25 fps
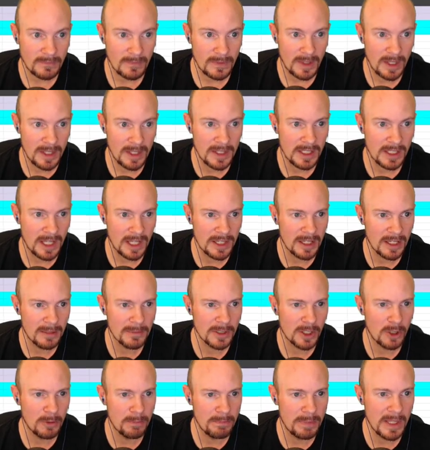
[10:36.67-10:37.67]
I think I think I'm
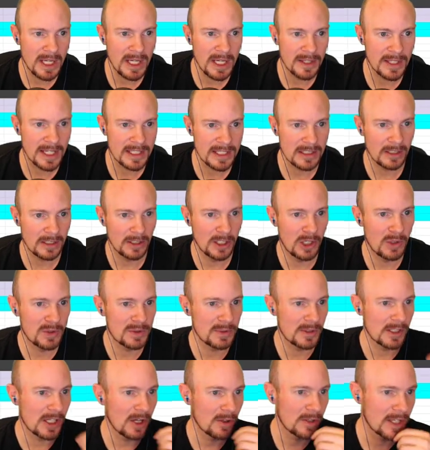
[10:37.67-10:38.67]
gonna go B, and that's the
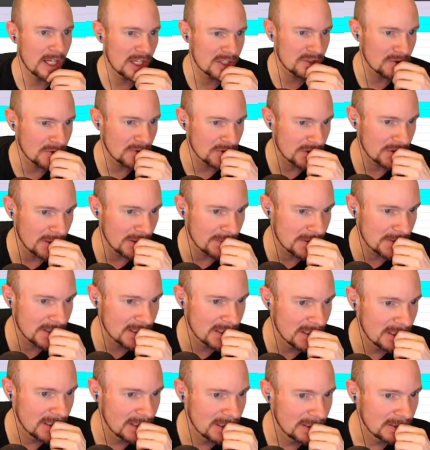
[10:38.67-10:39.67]
lowest we go. Kestrel ships.
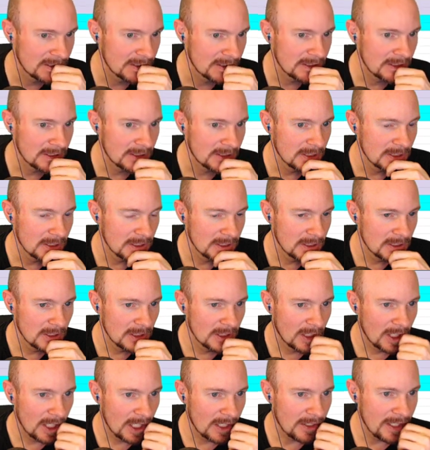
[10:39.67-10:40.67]

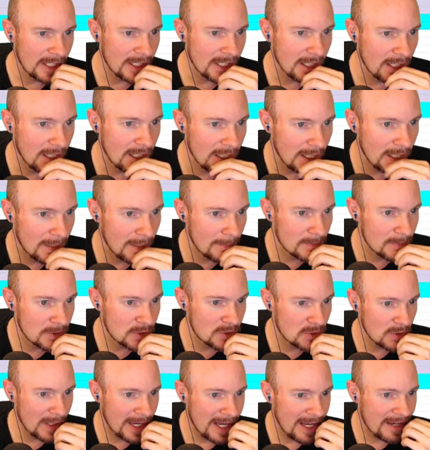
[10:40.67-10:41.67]
All right.
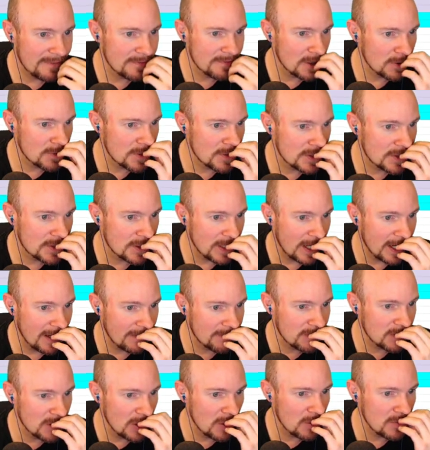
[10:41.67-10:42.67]
Um, do I have no? I
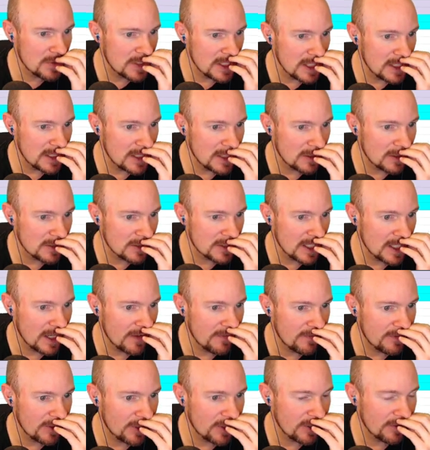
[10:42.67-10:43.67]
have no D tiers, and I
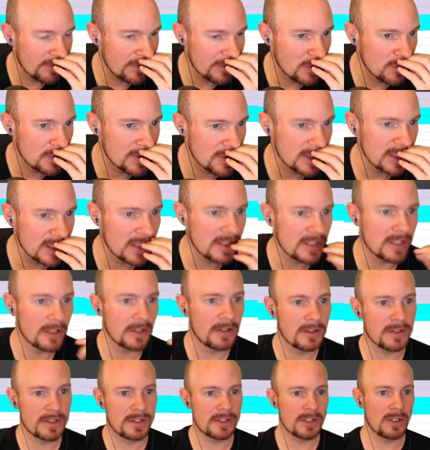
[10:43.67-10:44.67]
have very few C
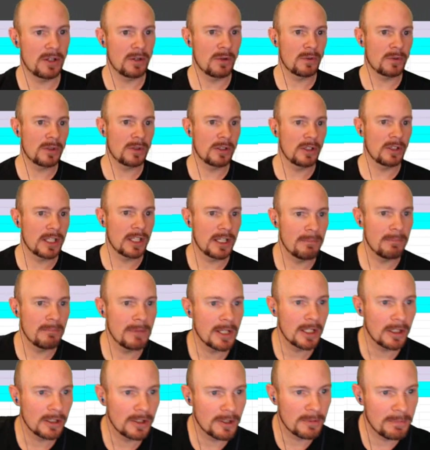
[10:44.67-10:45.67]
tiers. So we're looking at
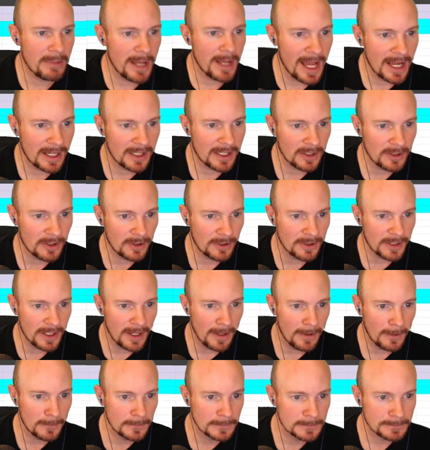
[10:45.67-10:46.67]
middle of the pack here
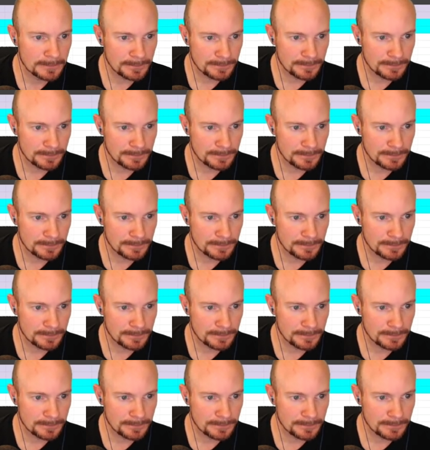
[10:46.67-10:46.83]
now.